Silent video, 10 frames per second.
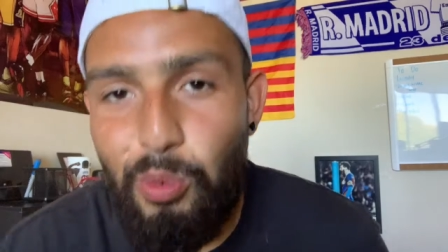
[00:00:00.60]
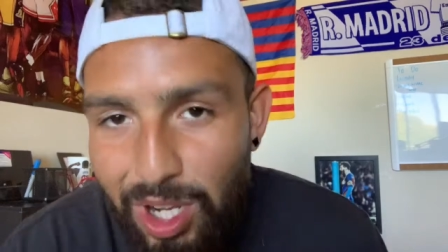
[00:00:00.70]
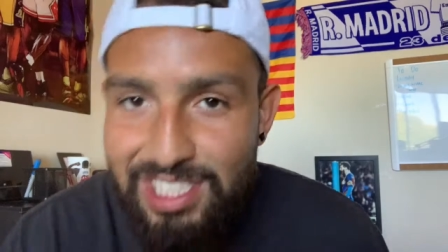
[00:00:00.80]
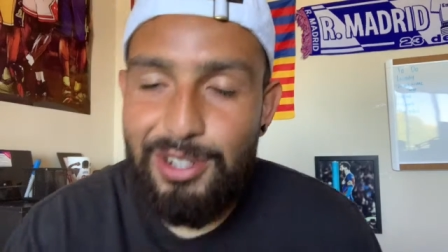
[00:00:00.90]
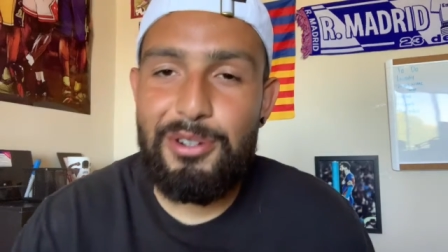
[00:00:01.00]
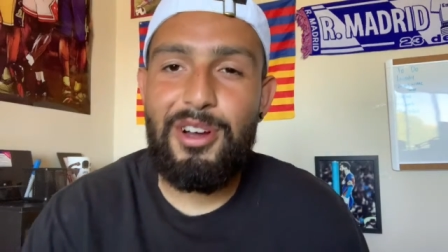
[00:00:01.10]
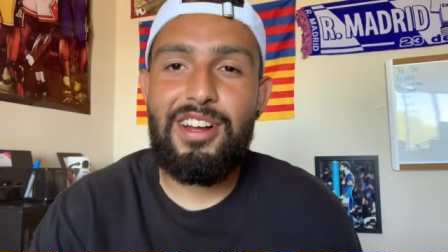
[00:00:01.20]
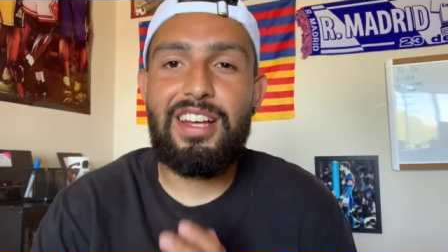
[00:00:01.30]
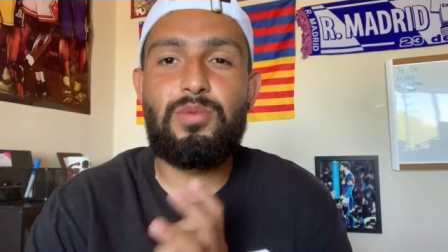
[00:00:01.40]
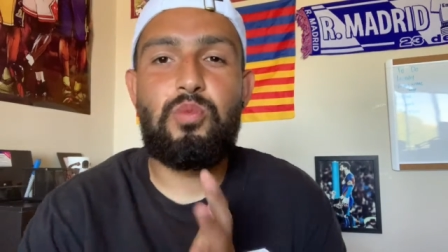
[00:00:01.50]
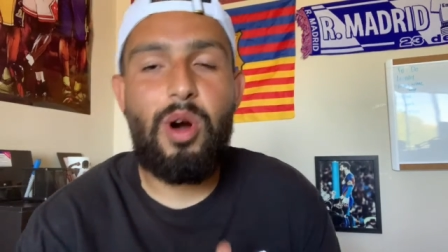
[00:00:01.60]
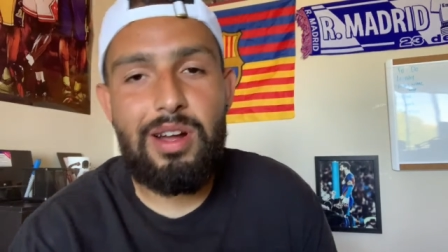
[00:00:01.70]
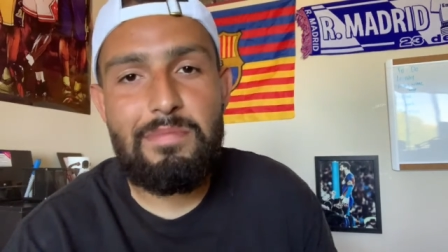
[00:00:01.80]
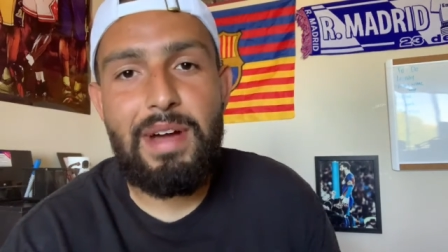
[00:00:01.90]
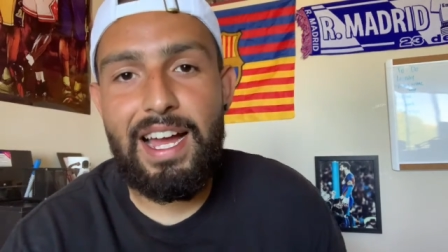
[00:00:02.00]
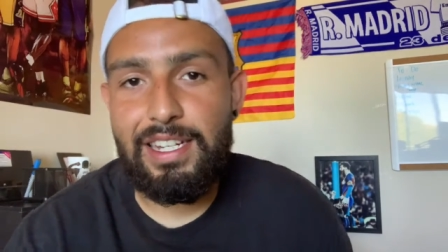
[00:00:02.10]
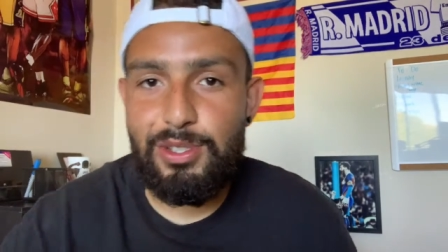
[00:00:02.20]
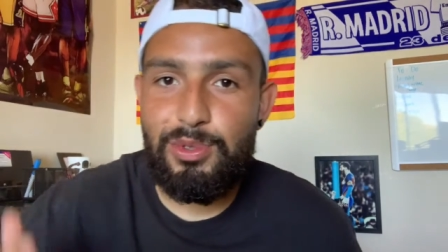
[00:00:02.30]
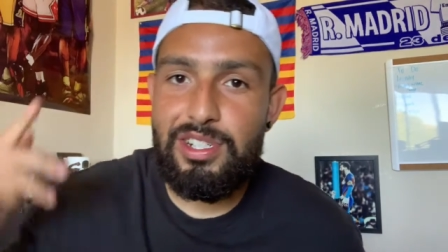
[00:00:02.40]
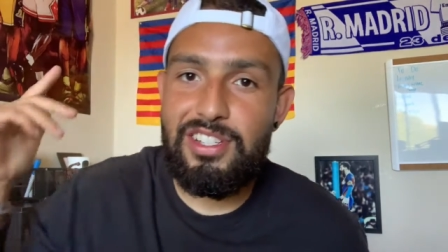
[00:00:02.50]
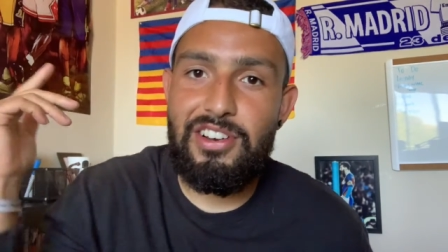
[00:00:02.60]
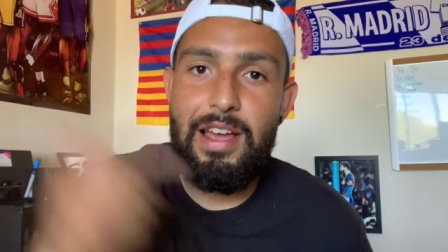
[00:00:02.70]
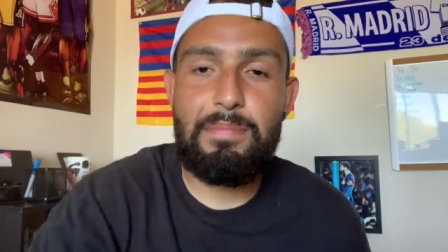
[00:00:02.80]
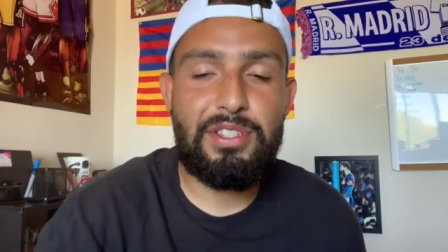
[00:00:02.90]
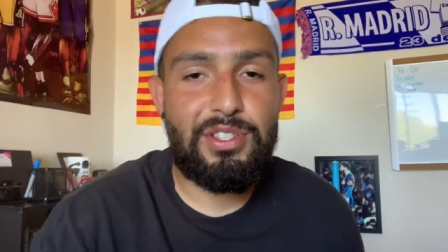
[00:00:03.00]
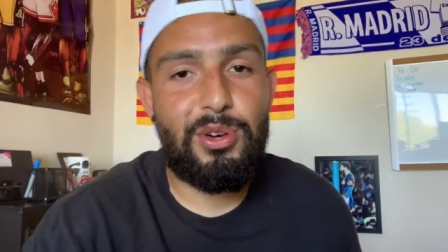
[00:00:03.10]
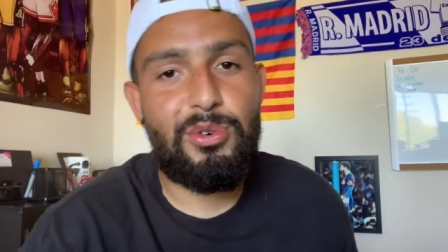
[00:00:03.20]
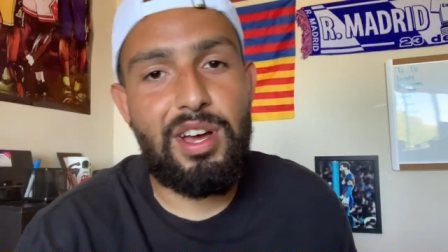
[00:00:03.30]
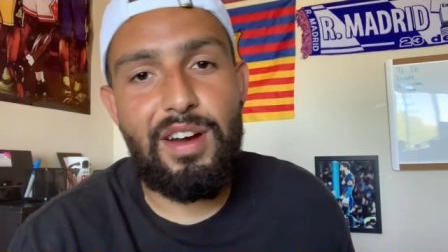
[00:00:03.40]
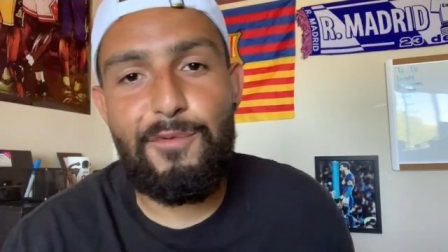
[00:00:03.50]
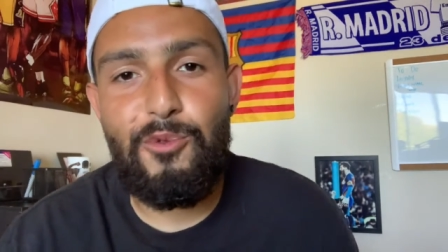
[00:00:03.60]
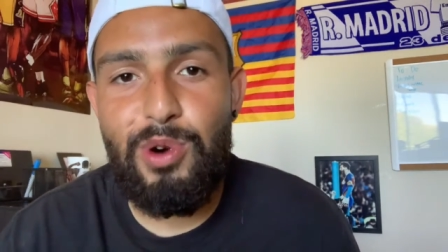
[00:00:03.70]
What's going on, guys? Welcome back to another episode of